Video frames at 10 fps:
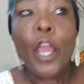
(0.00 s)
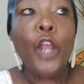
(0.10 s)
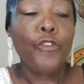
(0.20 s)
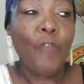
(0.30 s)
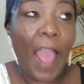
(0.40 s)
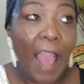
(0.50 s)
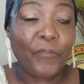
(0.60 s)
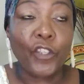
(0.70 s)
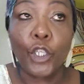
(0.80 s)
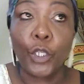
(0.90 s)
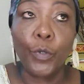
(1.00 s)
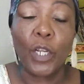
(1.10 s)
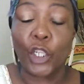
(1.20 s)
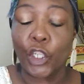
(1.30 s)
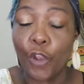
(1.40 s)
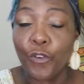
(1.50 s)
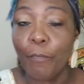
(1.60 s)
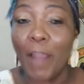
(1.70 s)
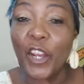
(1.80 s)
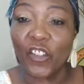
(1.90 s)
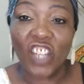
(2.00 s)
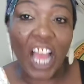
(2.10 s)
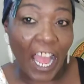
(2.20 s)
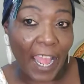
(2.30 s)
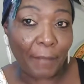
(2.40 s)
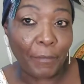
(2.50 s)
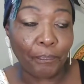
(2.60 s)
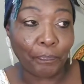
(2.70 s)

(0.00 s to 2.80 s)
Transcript: you have to do a certain amount of time